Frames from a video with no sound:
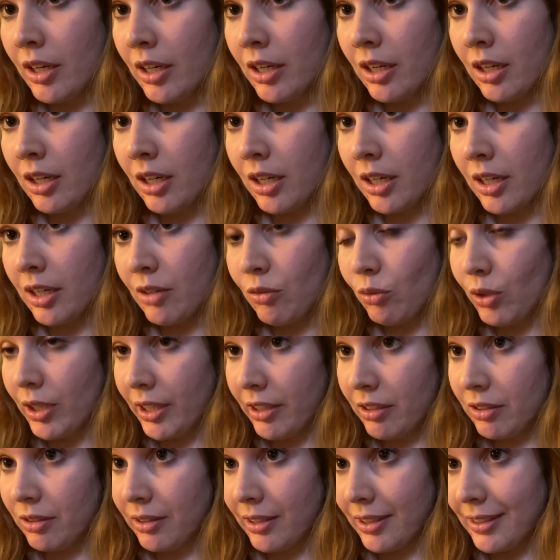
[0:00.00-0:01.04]
Uh,
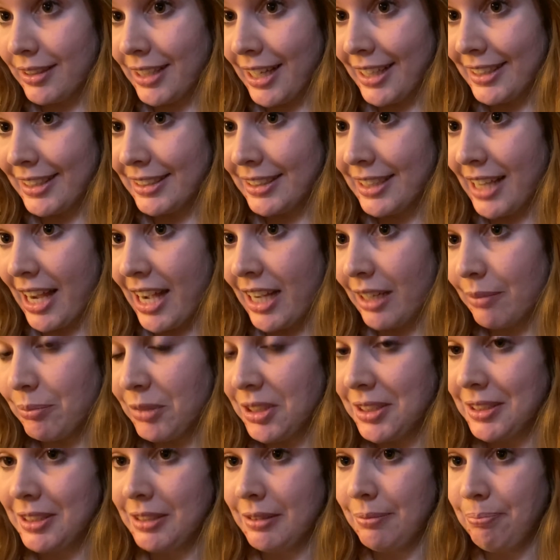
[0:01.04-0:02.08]
and the
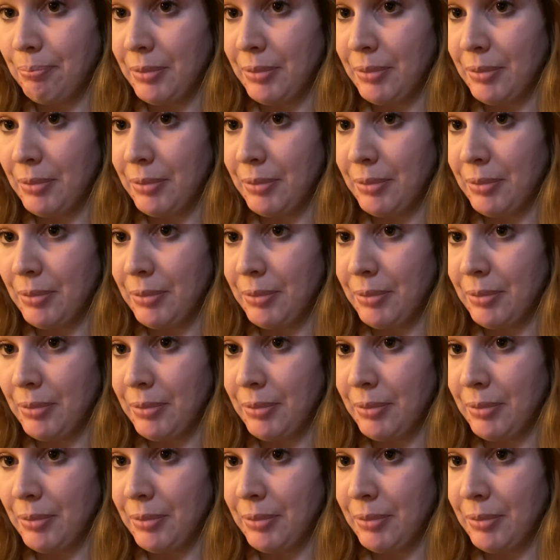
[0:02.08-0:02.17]
nystagmus.